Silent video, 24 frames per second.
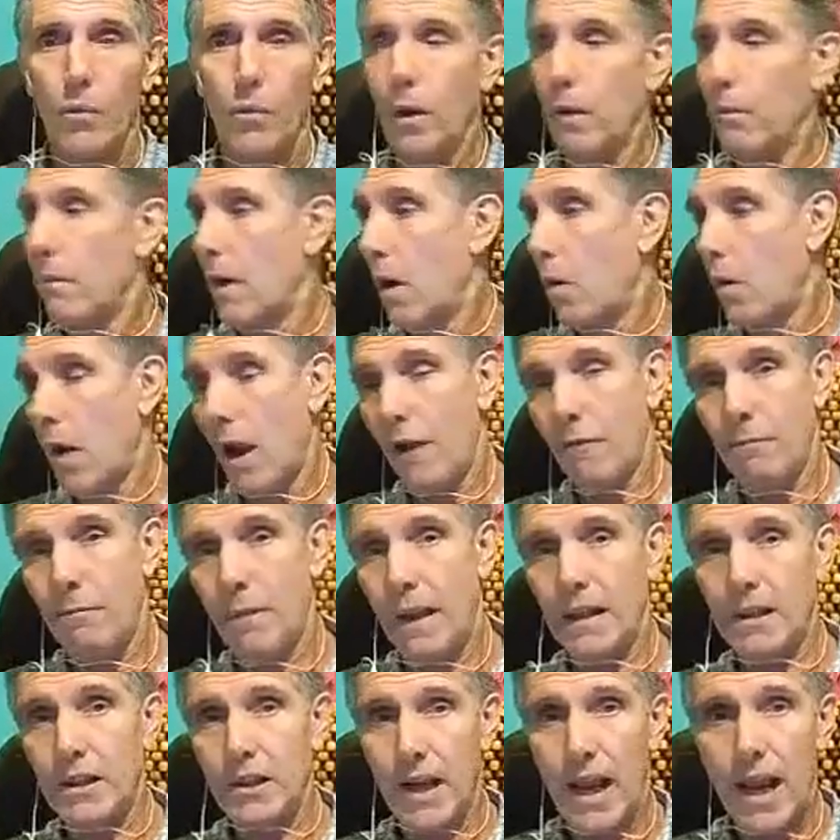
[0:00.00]
When my wife
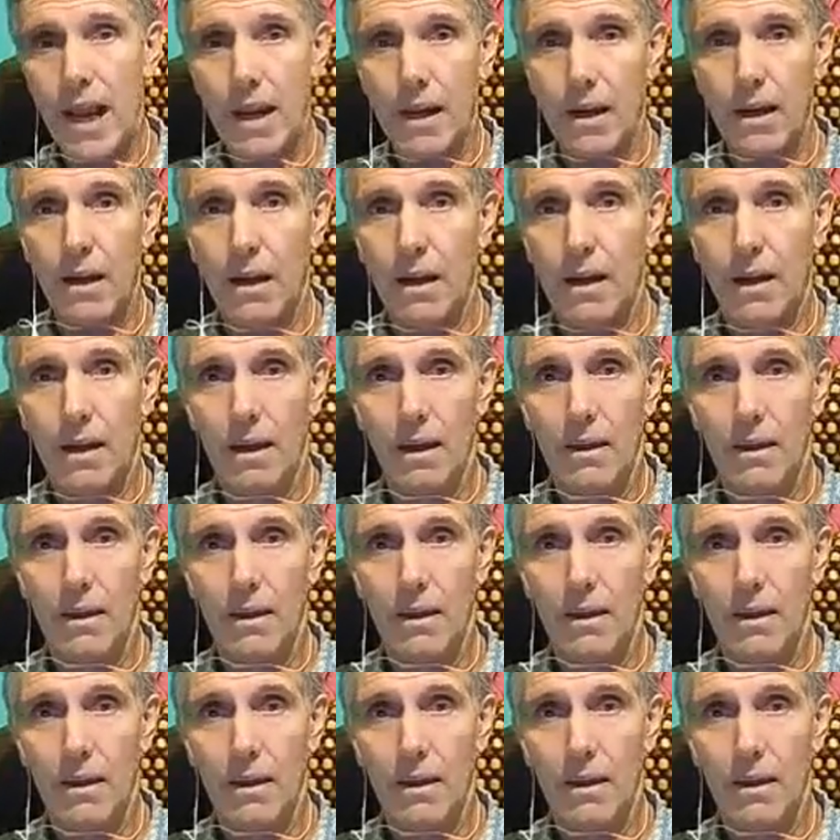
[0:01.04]
makes cake,